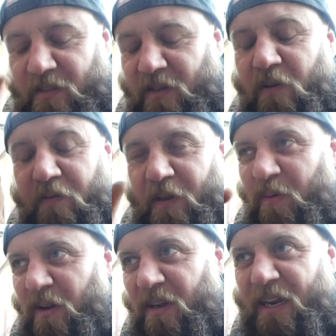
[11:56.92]
hopefully
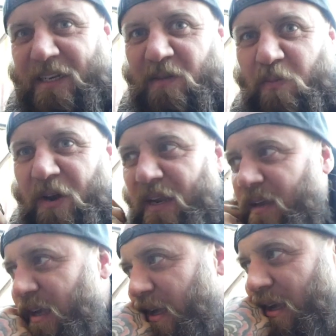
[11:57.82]
by like next spring,
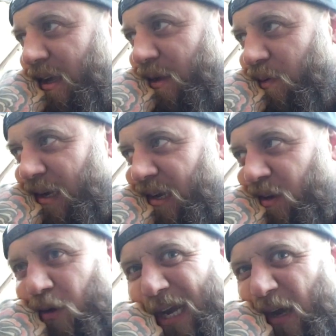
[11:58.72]
we're going
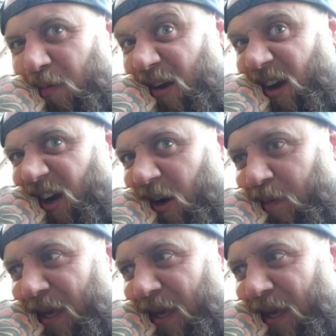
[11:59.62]
to do a Carbunga car